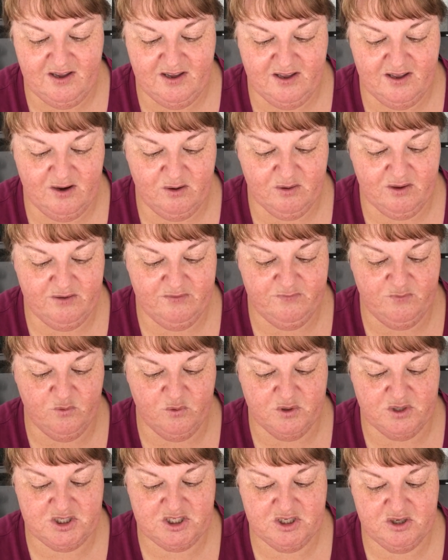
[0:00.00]
looking
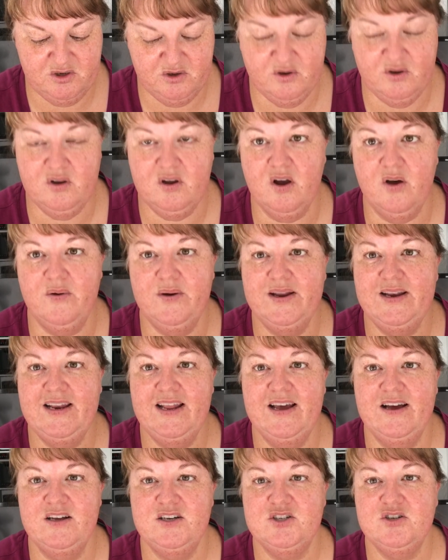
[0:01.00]
forward to going
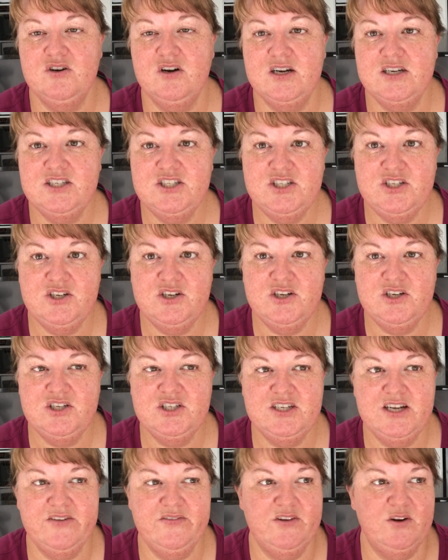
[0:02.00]
down to Christchurch,
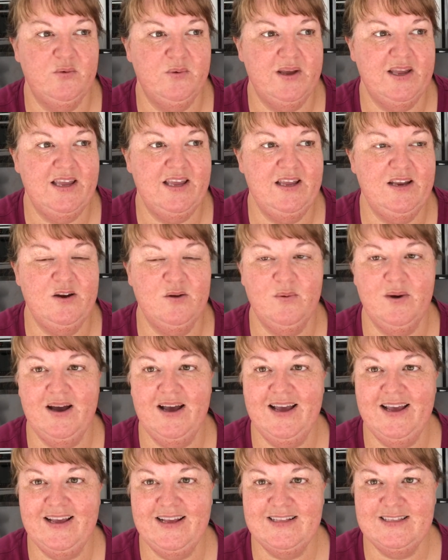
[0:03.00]
having a weekend
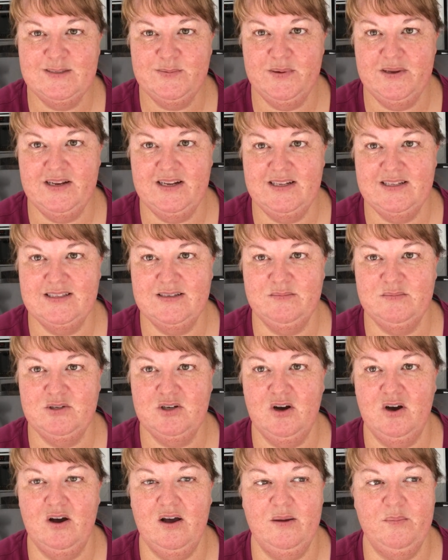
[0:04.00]
away and spending some
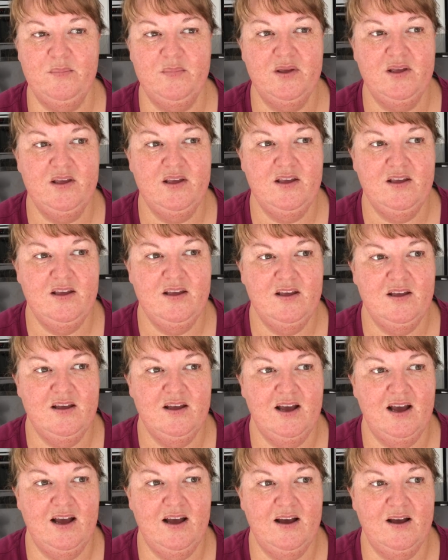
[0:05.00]
time
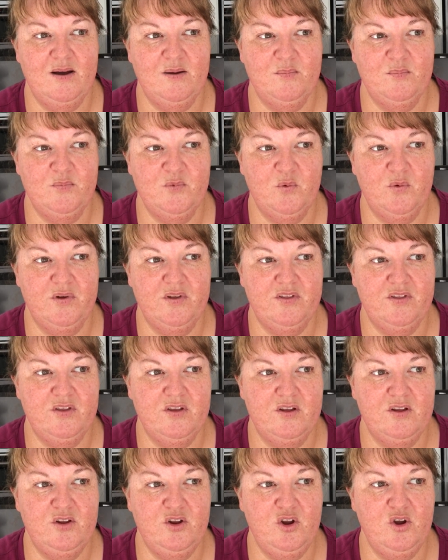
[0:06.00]
with
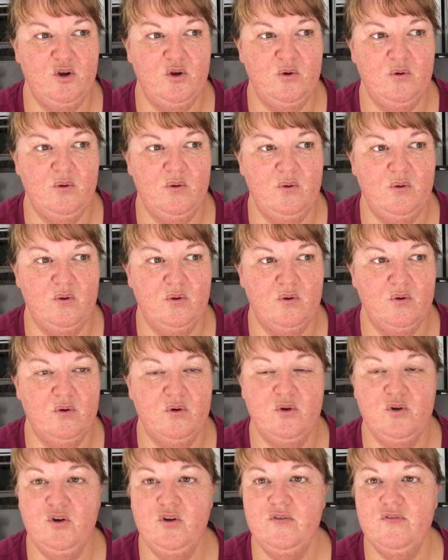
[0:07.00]
new
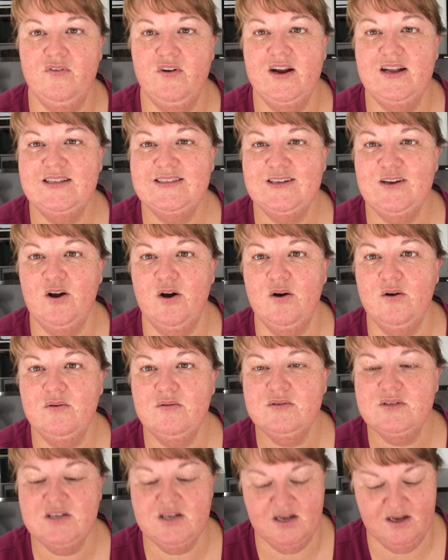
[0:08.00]
friends and old